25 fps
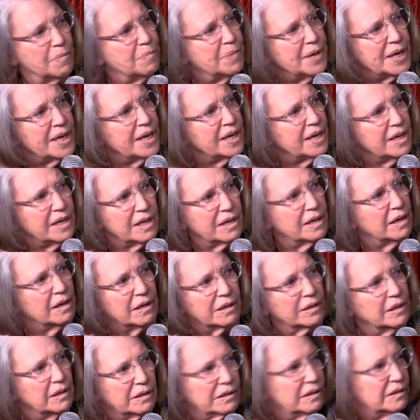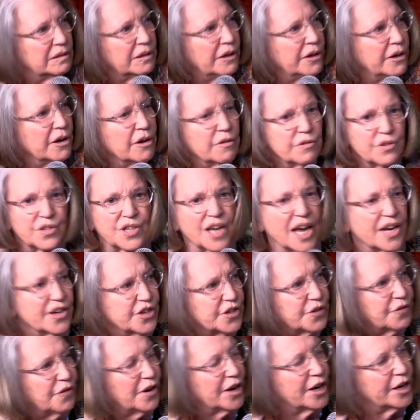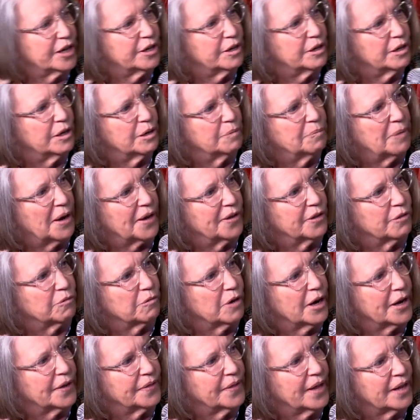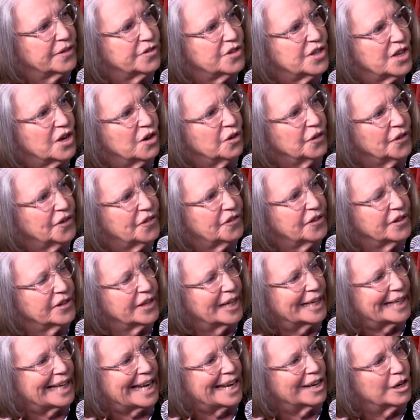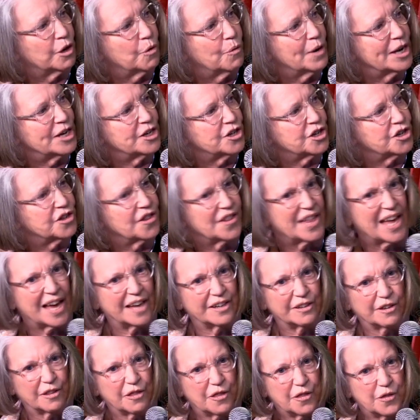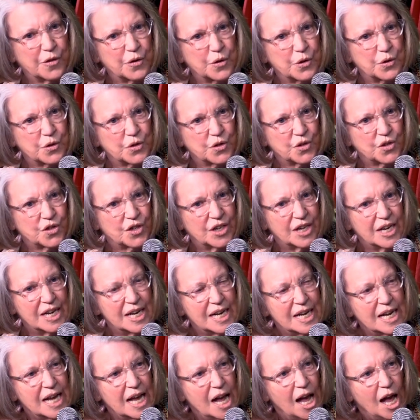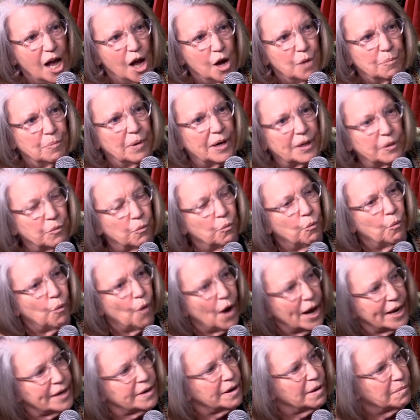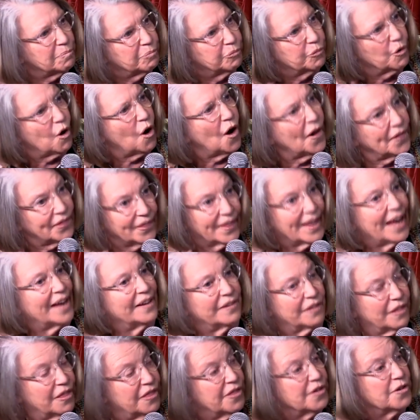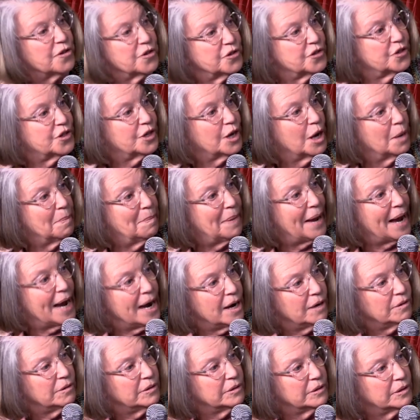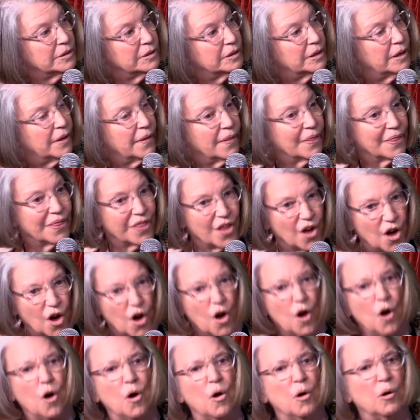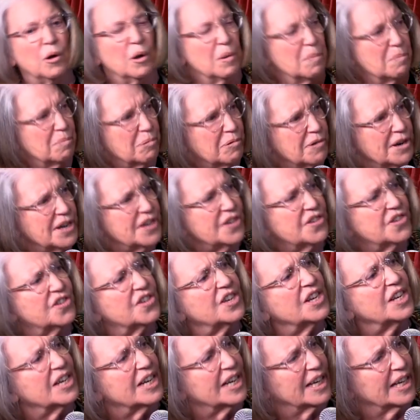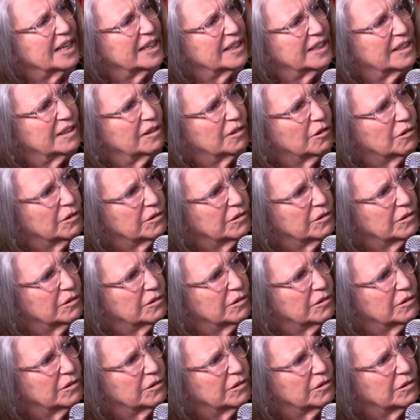be, you know, satisfied by the right. That's the only thing that can quench that thirst. But what brought that thirst about? The whole preceding,